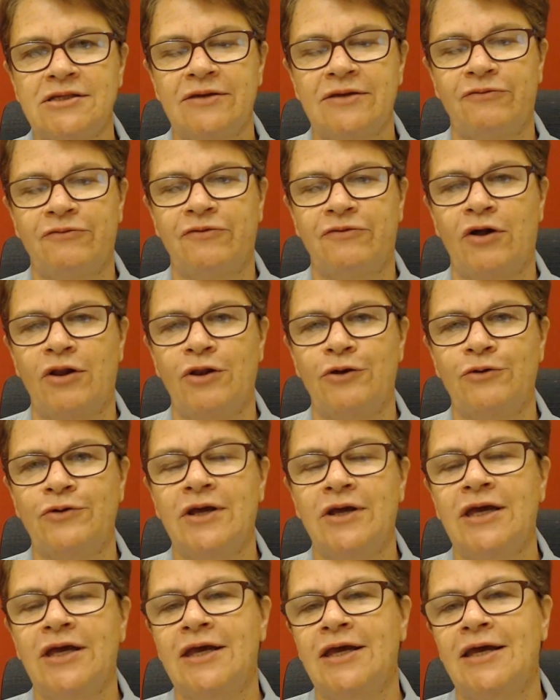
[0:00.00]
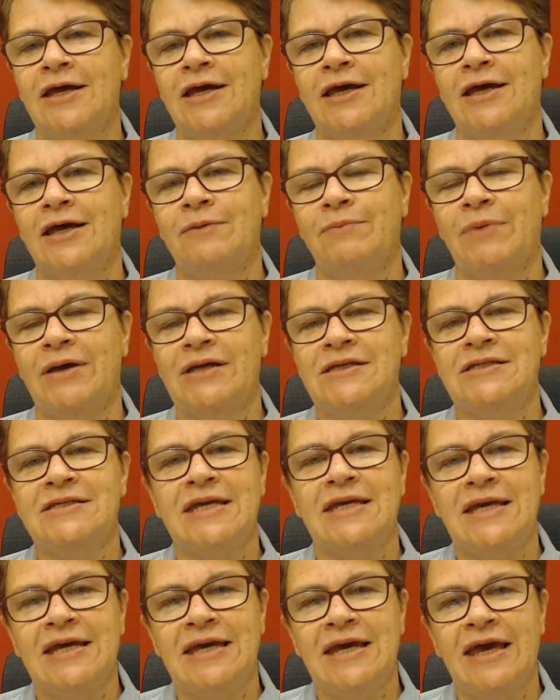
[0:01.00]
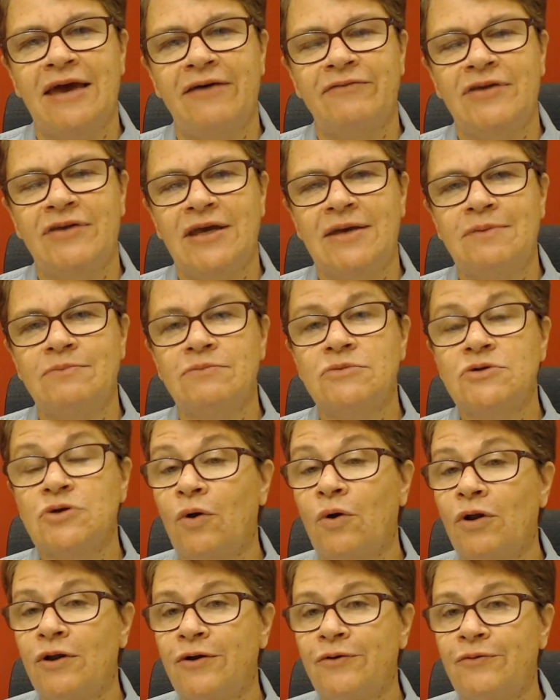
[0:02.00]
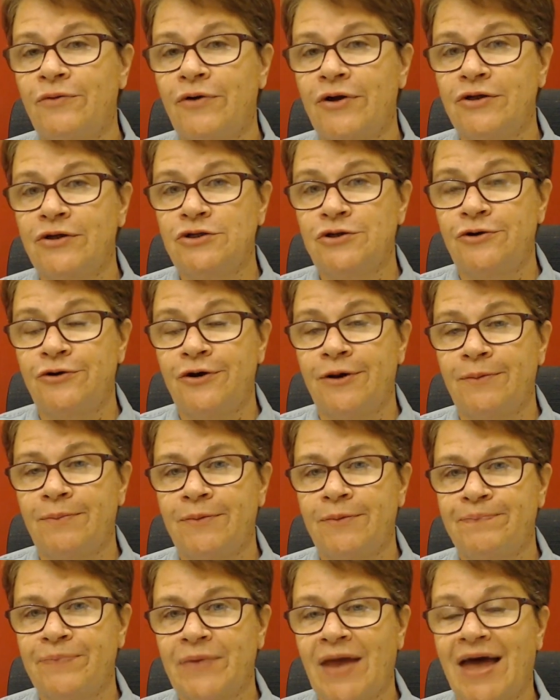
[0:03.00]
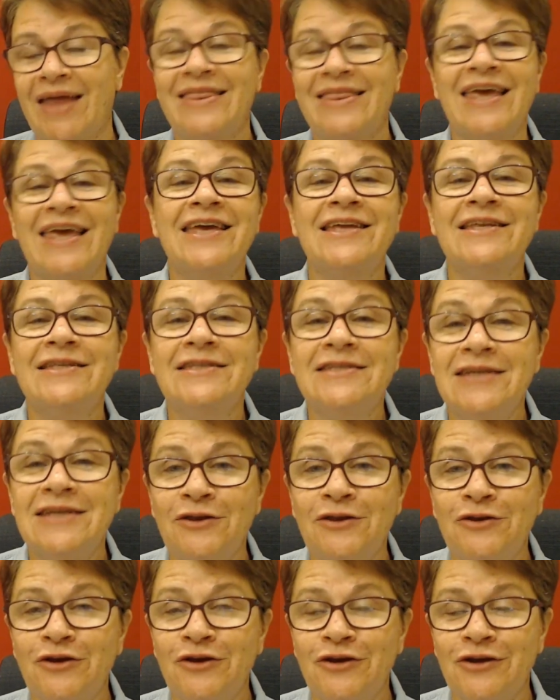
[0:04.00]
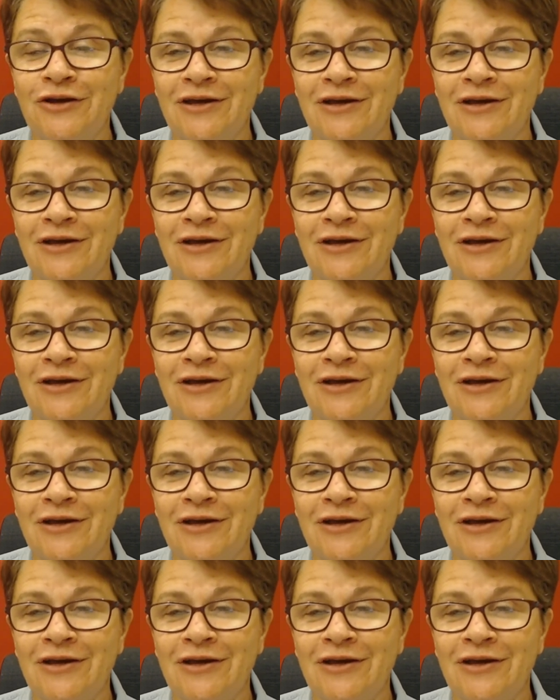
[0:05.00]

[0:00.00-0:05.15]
that followed uh, by CEF teams all around Europe. And they continue